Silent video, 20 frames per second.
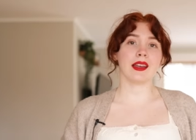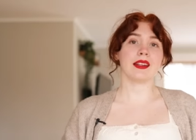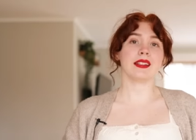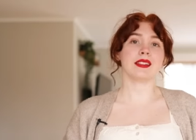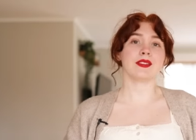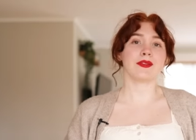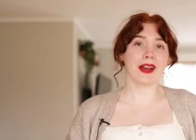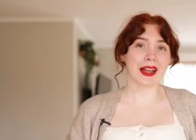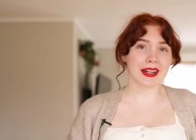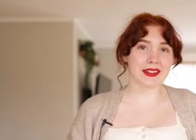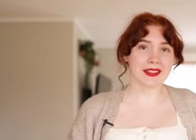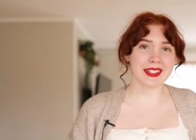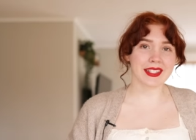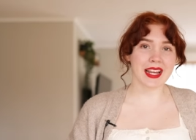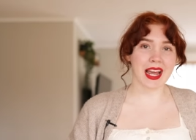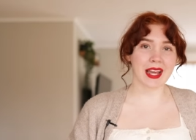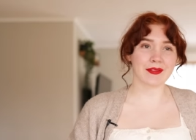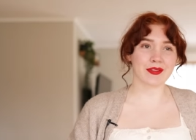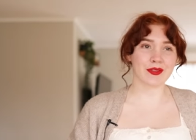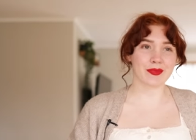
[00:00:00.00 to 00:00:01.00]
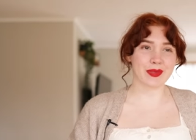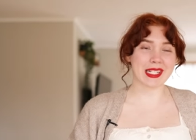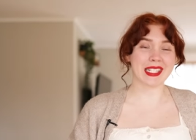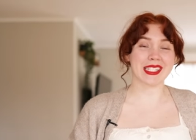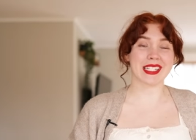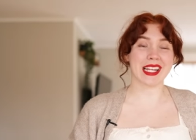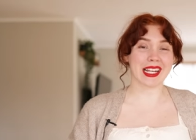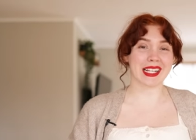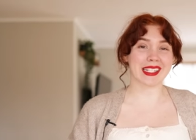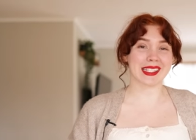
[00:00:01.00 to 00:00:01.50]
It is finally time for me
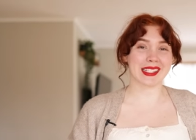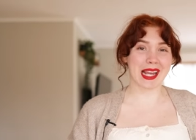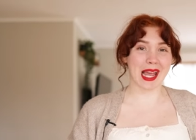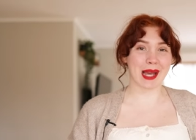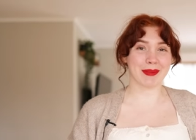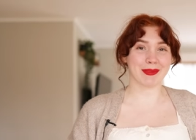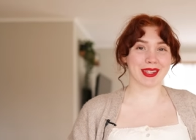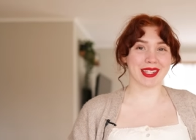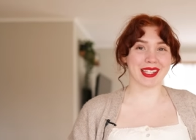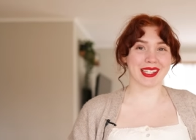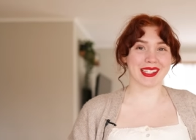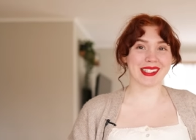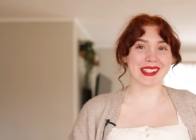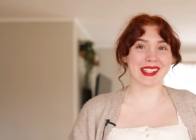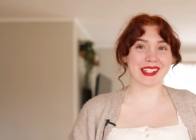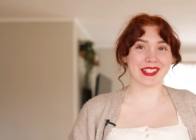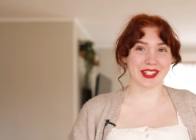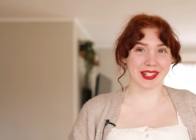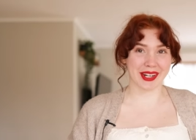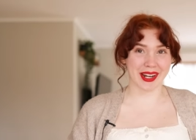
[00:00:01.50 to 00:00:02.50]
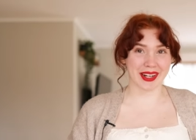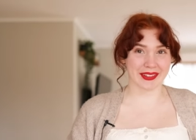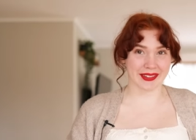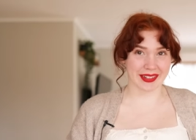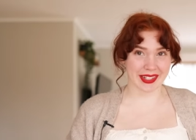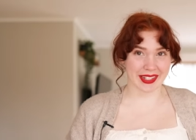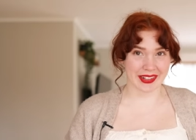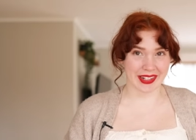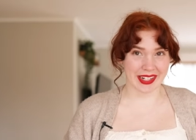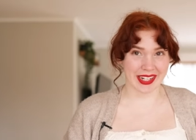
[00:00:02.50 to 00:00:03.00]
to take a stab at this and try to
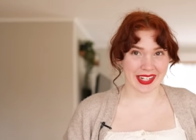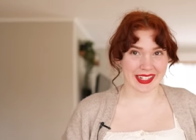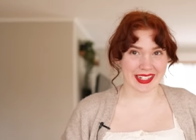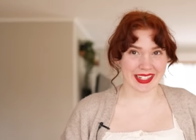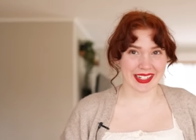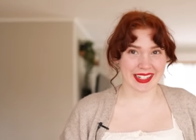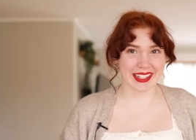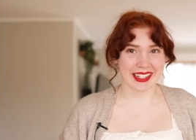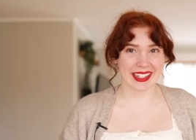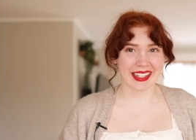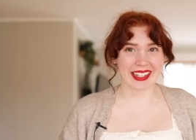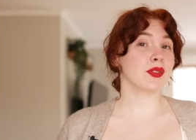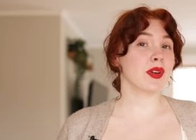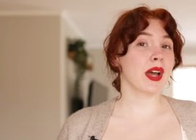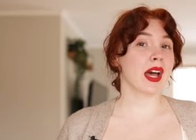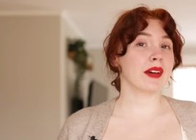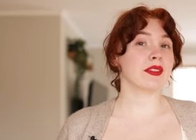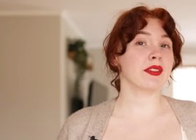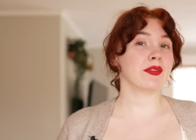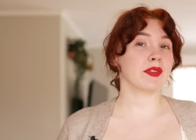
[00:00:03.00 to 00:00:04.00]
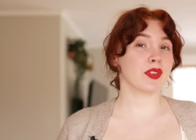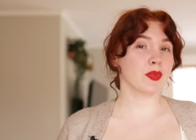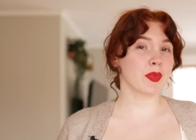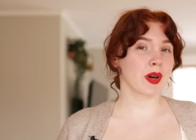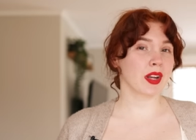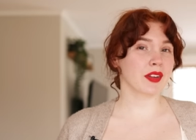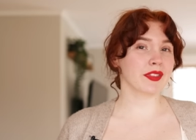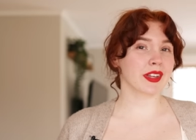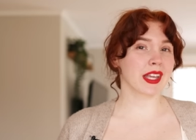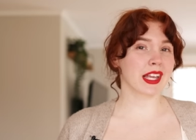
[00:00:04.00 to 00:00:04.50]
recreate it. I do have a few
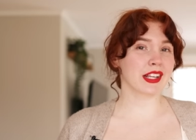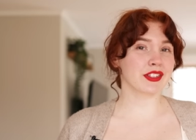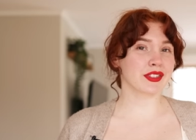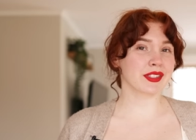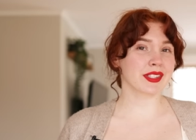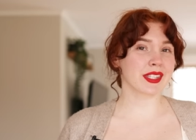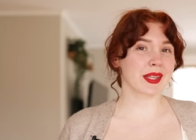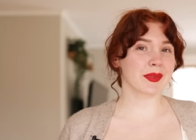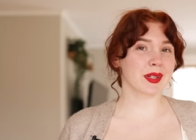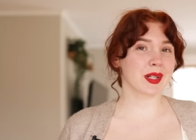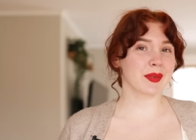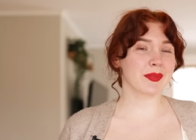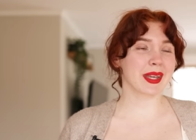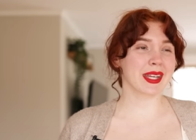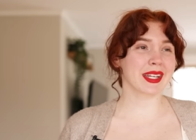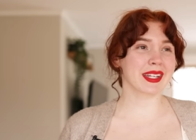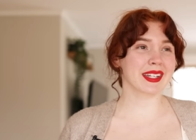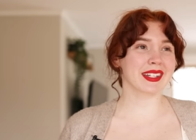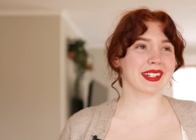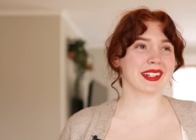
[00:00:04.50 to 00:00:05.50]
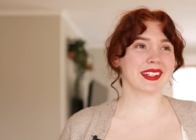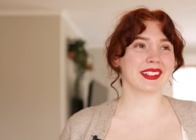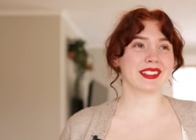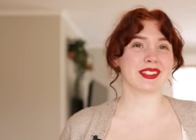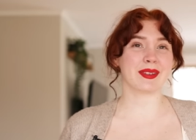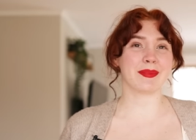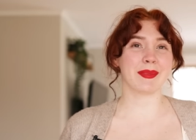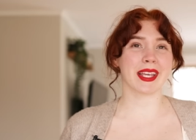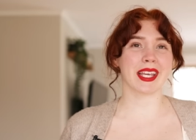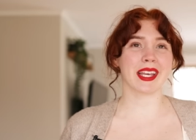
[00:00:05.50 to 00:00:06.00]
modifications I'm gonna make
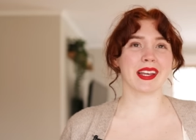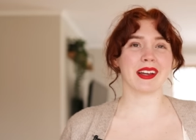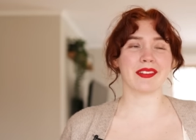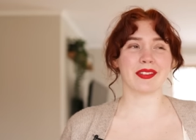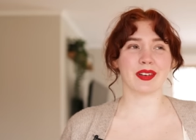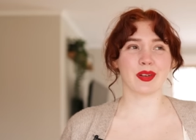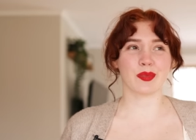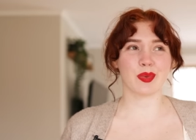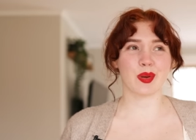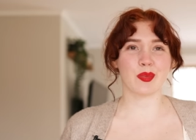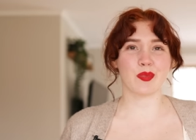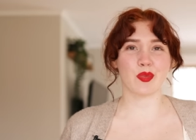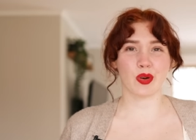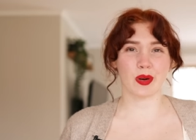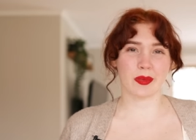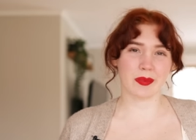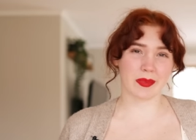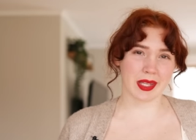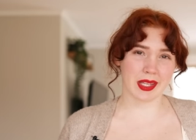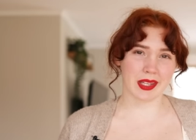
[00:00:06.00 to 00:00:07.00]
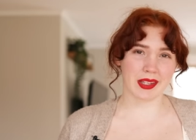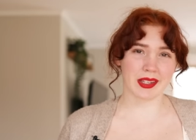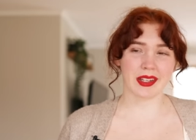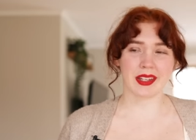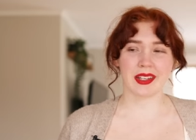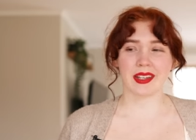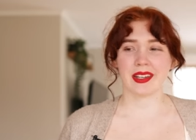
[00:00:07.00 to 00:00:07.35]
to make it a little bit more me.